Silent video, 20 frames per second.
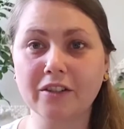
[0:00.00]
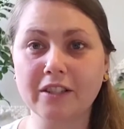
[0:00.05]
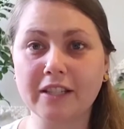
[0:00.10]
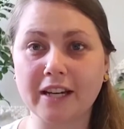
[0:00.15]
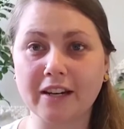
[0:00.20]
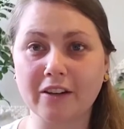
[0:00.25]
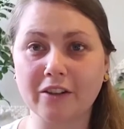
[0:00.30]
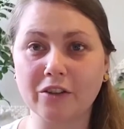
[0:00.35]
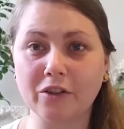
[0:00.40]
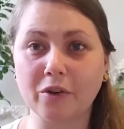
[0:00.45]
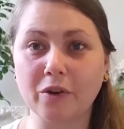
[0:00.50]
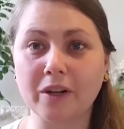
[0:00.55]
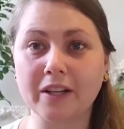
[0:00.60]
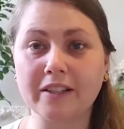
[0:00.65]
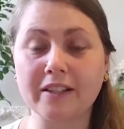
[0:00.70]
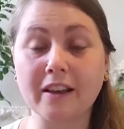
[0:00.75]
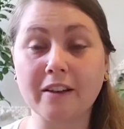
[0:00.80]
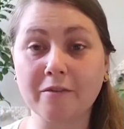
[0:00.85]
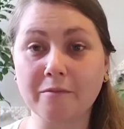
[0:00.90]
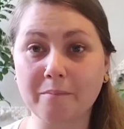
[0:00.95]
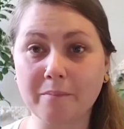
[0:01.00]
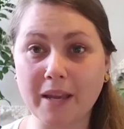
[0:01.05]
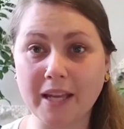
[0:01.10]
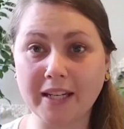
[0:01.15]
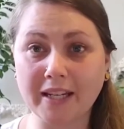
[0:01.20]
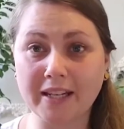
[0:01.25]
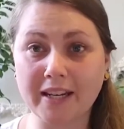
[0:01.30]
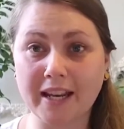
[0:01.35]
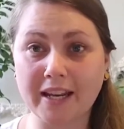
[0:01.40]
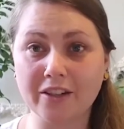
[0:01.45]
territories of
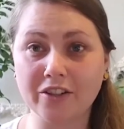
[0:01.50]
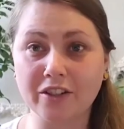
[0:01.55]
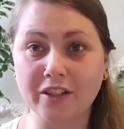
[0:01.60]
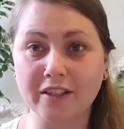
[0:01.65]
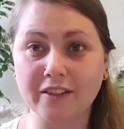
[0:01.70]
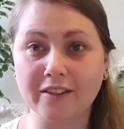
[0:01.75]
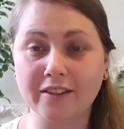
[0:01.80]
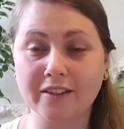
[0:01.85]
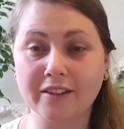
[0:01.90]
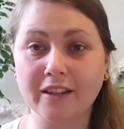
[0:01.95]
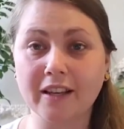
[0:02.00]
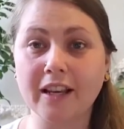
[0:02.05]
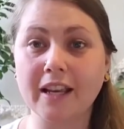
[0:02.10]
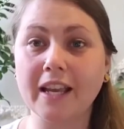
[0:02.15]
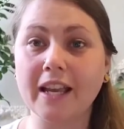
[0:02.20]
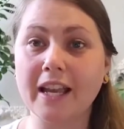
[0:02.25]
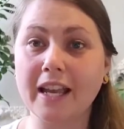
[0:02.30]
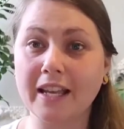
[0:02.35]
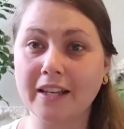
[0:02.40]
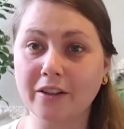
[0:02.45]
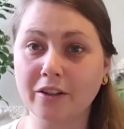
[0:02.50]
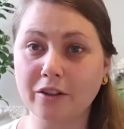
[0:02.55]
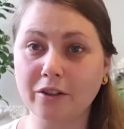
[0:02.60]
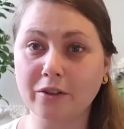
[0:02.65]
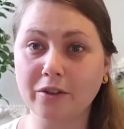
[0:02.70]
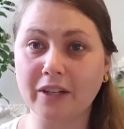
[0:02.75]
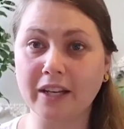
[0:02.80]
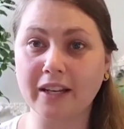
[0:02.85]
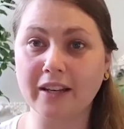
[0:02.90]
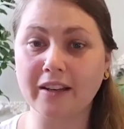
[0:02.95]
many nations,
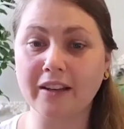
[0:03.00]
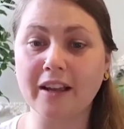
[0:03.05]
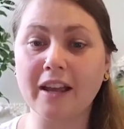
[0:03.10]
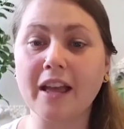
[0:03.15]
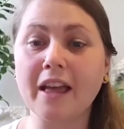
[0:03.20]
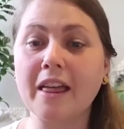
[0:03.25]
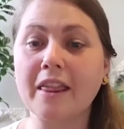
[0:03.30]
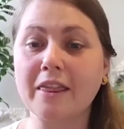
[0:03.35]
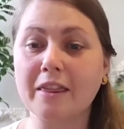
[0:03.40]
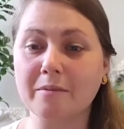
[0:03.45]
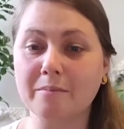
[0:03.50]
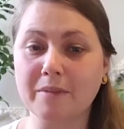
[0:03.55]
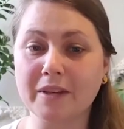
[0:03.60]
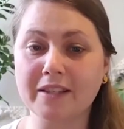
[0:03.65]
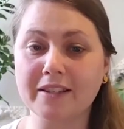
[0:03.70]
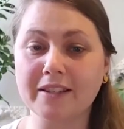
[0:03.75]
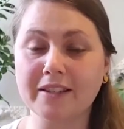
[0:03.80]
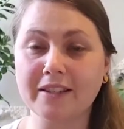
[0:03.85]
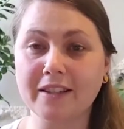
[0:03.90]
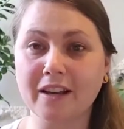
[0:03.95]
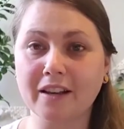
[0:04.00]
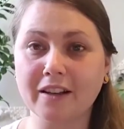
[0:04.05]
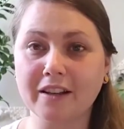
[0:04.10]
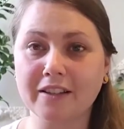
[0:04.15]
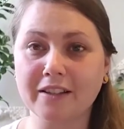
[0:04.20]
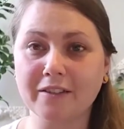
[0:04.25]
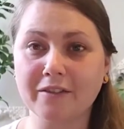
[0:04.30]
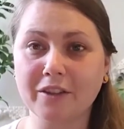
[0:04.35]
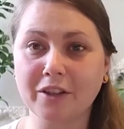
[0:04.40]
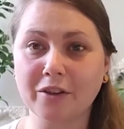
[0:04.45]
including the Mississaugas
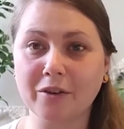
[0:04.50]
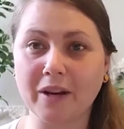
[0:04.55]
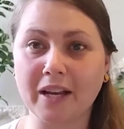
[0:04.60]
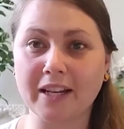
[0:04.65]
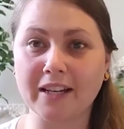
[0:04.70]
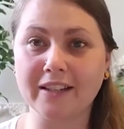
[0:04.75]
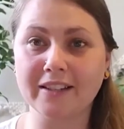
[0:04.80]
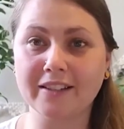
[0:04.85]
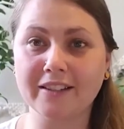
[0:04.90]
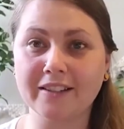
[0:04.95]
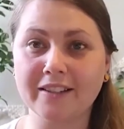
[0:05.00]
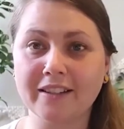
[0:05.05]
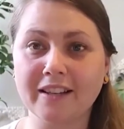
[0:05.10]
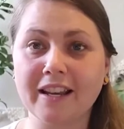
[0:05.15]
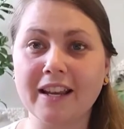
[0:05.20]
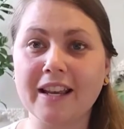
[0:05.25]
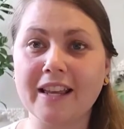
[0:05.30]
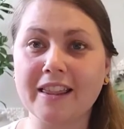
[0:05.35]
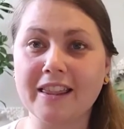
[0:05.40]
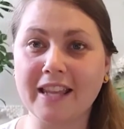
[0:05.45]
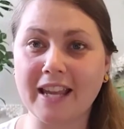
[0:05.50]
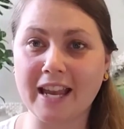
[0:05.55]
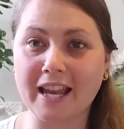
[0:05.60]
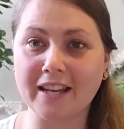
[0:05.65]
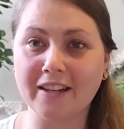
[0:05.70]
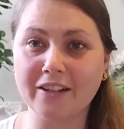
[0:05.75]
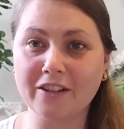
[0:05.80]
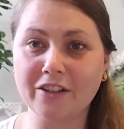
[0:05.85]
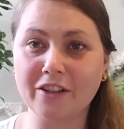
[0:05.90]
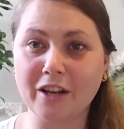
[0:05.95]
of the Credit, the
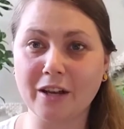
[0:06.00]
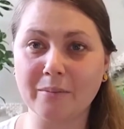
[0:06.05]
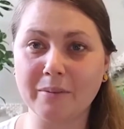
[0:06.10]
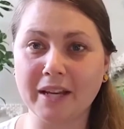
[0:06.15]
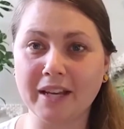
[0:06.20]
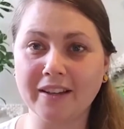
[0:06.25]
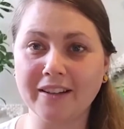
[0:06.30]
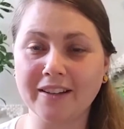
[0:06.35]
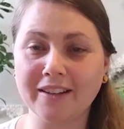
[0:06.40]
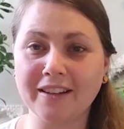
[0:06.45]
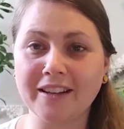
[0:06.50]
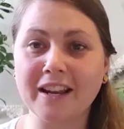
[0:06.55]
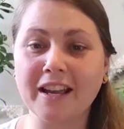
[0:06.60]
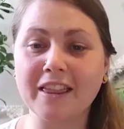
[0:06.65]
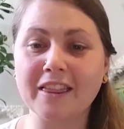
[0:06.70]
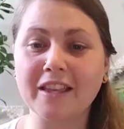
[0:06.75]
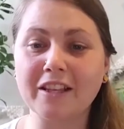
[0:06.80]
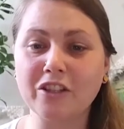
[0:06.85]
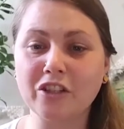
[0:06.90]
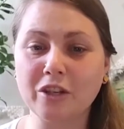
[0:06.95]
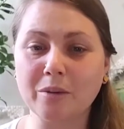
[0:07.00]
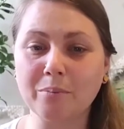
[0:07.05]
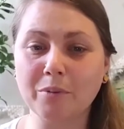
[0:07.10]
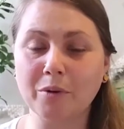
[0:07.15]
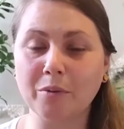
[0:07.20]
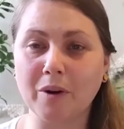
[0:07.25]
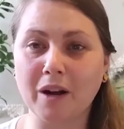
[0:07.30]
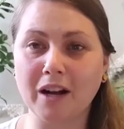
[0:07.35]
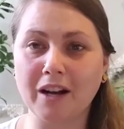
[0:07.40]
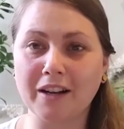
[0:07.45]
Anishnabek, the
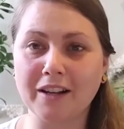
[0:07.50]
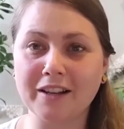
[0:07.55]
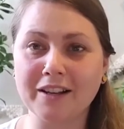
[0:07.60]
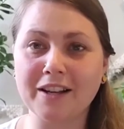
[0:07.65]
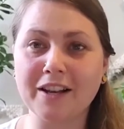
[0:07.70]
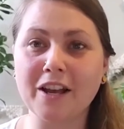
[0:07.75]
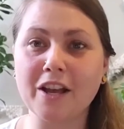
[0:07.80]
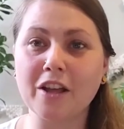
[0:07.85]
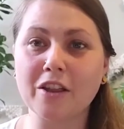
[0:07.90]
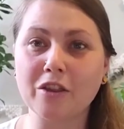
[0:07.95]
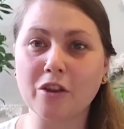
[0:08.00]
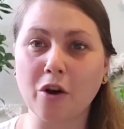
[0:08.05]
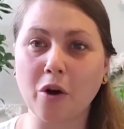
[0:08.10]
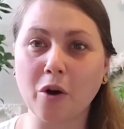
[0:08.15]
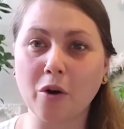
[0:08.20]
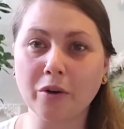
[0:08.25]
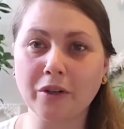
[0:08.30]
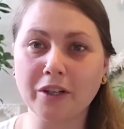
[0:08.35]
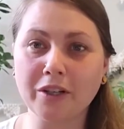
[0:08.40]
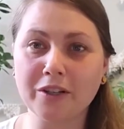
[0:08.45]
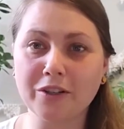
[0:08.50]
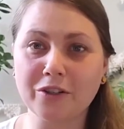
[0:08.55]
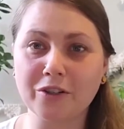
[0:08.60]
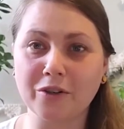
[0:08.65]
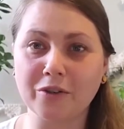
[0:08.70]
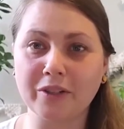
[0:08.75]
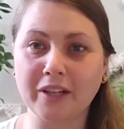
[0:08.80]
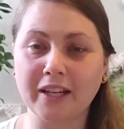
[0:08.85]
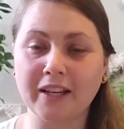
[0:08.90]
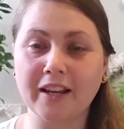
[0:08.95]
Chippewa, the
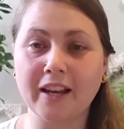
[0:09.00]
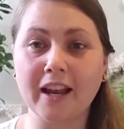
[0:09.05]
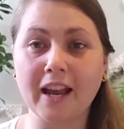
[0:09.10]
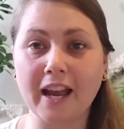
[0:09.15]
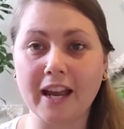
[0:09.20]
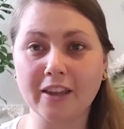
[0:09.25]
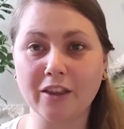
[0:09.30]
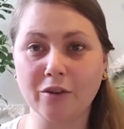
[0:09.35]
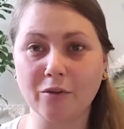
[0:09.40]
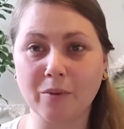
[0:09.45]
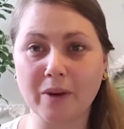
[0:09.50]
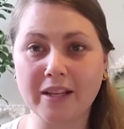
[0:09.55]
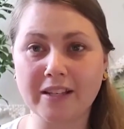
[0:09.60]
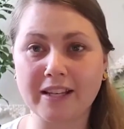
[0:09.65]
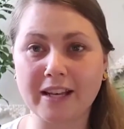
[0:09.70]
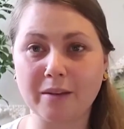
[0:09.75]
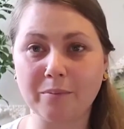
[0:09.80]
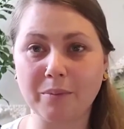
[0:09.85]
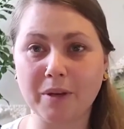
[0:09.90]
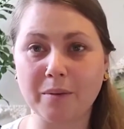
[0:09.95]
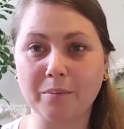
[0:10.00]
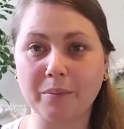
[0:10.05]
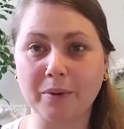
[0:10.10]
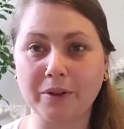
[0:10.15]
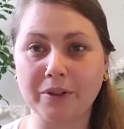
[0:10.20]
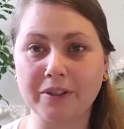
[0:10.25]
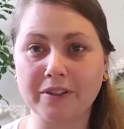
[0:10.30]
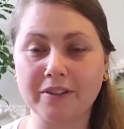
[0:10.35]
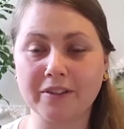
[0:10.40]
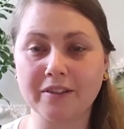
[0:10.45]
Haudenosaunee, and the Wendat
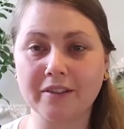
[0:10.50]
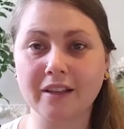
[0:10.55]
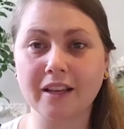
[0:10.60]
peoples,